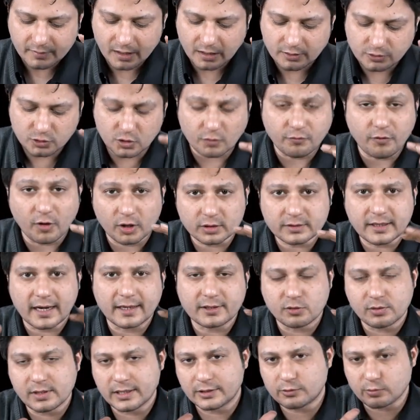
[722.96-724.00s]
So for that
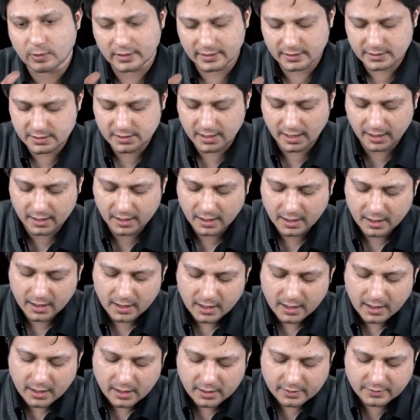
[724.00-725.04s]
you need to understand
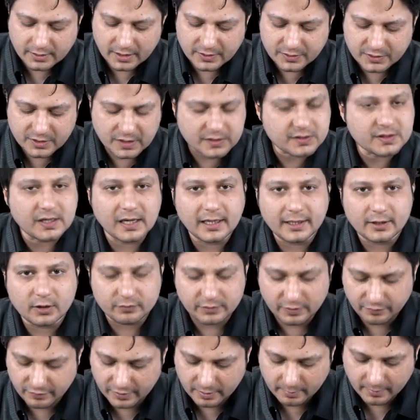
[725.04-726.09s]
this distal end of
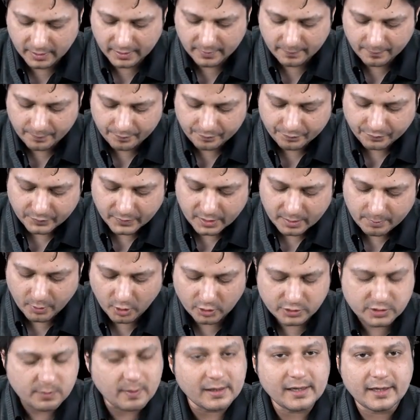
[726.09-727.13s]
the femur,
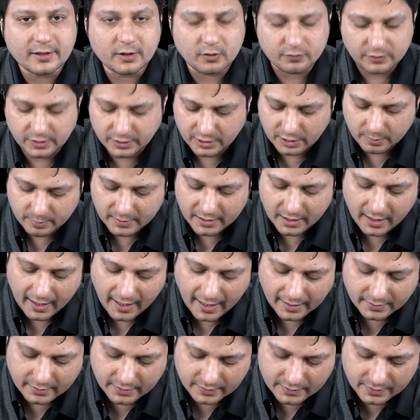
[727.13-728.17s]
proximal end of the tibia,
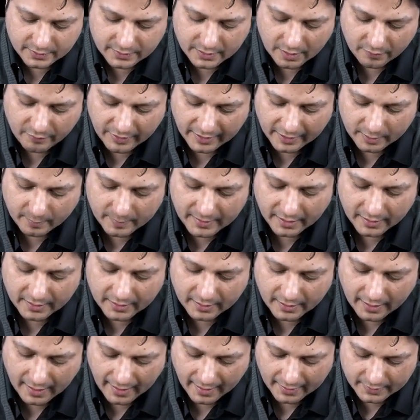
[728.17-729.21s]
and this is the weight
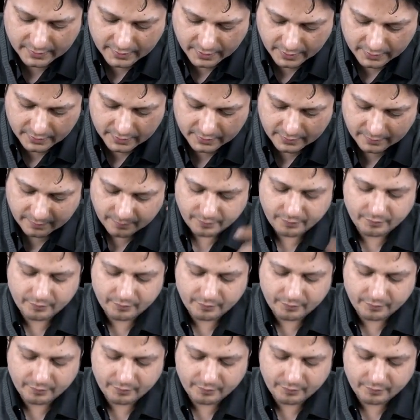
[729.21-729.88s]
bearing axis.